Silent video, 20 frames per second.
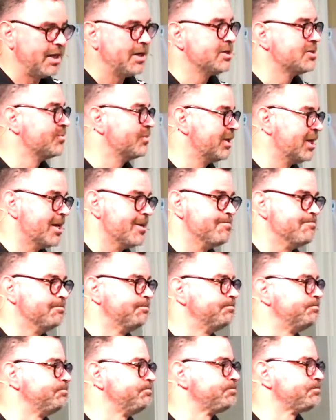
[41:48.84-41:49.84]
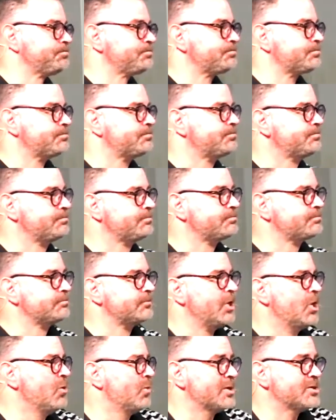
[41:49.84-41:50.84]
and his blood.
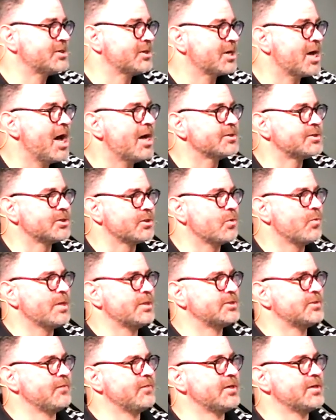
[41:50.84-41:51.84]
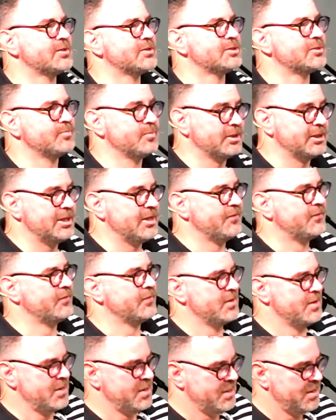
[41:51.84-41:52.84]
What is the consequence of this
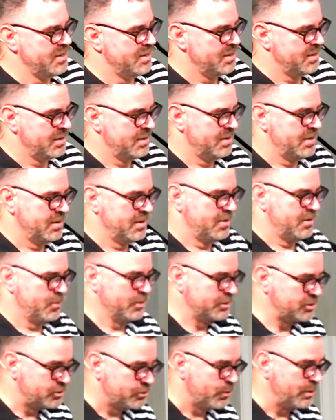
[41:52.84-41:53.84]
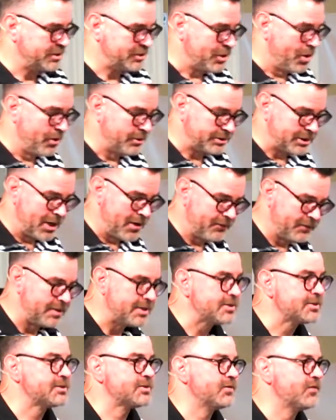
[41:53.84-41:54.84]
belief? What is the result of
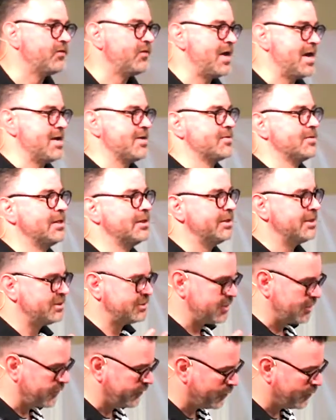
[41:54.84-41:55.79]
this faith? That leads